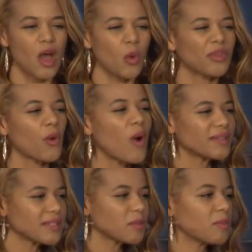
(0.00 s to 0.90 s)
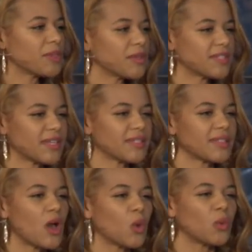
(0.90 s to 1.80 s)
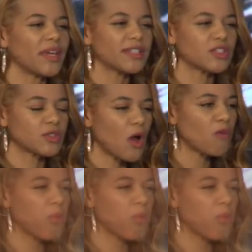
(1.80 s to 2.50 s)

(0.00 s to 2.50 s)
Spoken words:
With quantum computers, we could solve